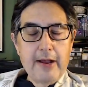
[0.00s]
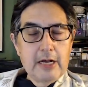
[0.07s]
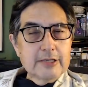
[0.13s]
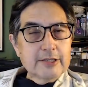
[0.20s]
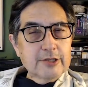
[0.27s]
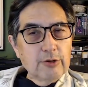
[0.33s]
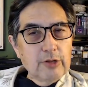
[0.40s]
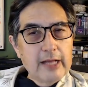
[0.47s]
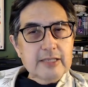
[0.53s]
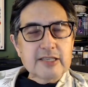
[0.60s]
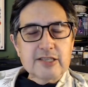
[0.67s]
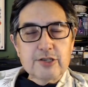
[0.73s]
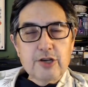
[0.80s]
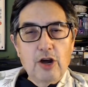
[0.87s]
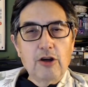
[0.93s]
So let's
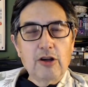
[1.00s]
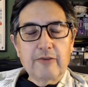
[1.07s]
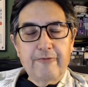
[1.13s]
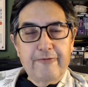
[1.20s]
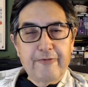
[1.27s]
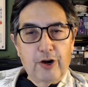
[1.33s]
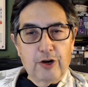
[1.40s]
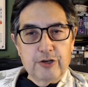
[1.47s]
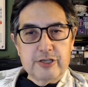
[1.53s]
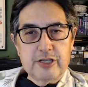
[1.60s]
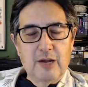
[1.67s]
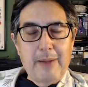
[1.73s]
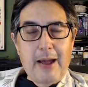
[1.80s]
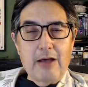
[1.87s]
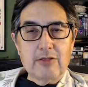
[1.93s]
talk first
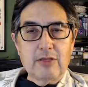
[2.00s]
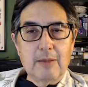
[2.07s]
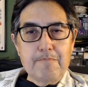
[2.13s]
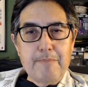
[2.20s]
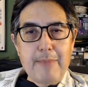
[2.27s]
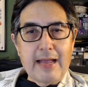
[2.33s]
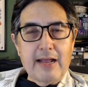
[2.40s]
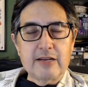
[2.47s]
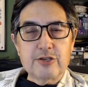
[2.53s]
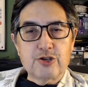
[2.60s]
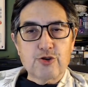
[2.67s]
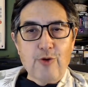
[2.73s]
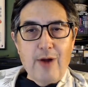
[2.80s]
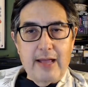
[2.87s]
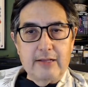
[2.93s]
about the mega
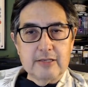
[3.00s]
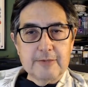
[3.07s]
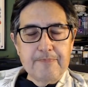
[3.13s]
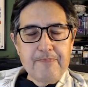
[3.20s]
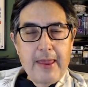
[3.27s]
trend